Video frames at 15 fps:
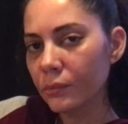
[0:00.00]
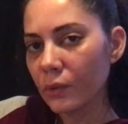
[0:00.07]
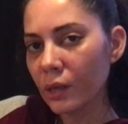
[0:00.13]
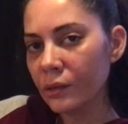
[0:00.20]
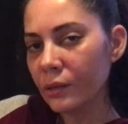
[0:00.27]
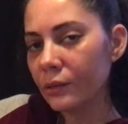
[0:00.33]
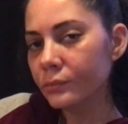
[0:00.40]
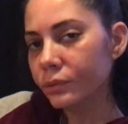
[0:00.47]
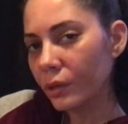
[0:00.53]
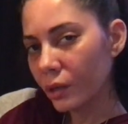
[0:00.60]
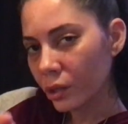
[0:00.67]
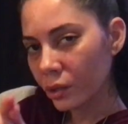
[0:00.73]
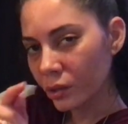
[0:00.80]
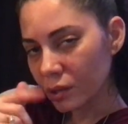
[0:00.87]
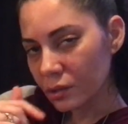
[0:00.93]
and he put it
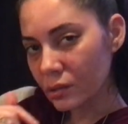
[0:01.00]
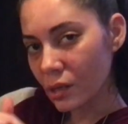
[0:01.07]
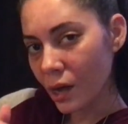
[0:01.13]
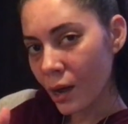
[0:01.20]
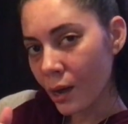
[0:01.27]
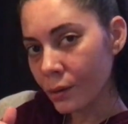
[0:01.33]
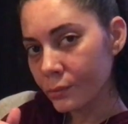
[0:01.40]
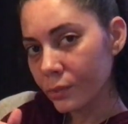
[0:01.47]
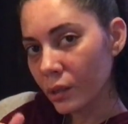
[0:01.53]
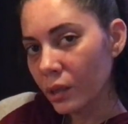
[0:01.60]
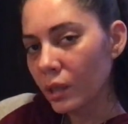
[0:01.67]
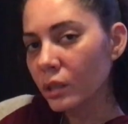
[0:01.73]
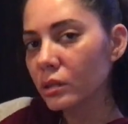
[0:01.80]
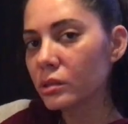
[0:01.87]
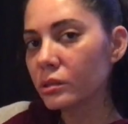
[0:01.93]
on the top
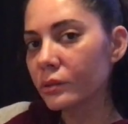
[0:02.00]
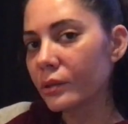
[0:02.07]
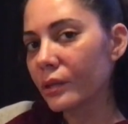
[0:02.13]
so